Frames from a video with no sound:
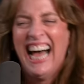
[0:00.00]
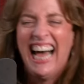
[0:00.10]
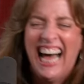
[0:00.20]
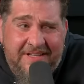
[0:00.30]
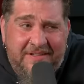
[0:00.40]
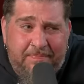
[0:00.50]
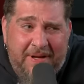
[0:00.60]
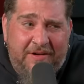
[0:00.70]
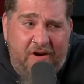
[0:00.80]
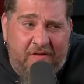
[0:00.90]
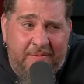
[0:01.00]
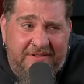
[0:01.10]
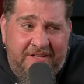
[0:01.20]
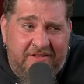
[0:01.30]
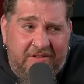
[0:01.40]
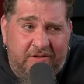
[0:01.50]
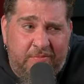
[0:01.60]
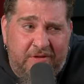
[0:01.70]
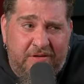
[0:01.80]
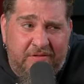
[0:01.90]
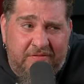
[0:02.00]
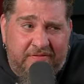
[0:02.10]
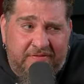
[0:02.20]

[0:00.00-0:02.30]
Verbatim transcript: and he said, bend over, I'm going to teach you a new move.